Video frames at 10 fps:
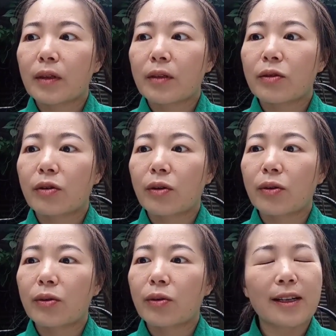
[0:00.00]

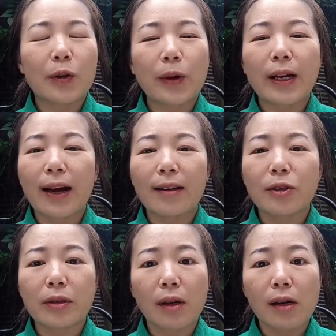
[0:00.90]
So if we can
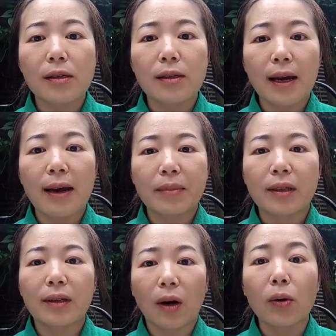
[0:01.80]
just accept
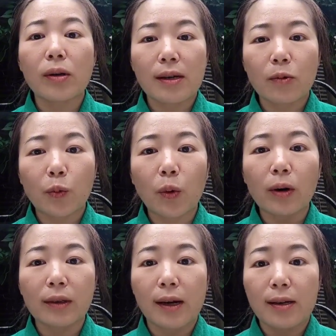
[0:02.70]

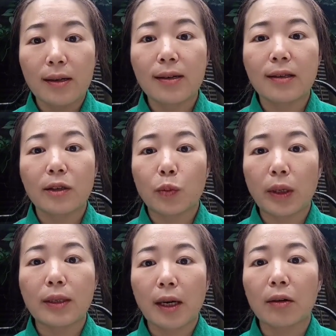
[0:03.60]
what it is
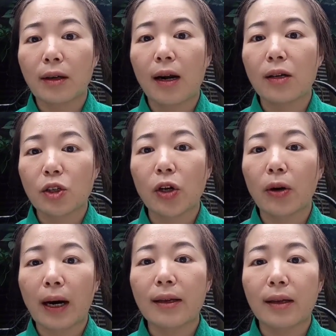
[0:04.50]
without control,
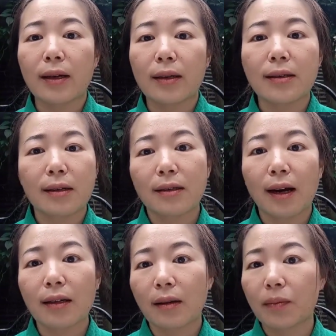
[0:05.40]
I think that's a
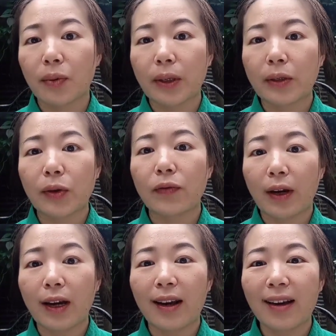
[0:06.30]
starting point of
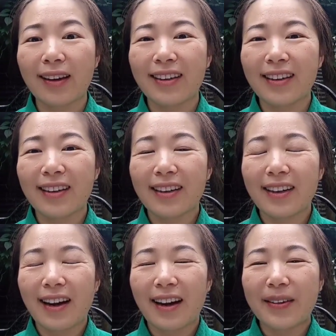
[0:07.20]
healing.
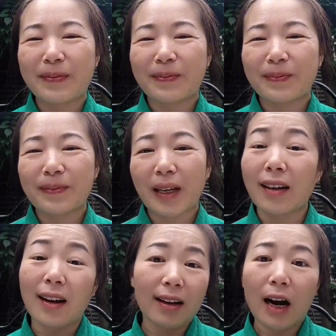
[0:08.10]
And
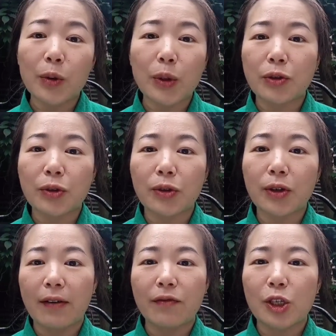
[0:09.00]
I encourage you to have a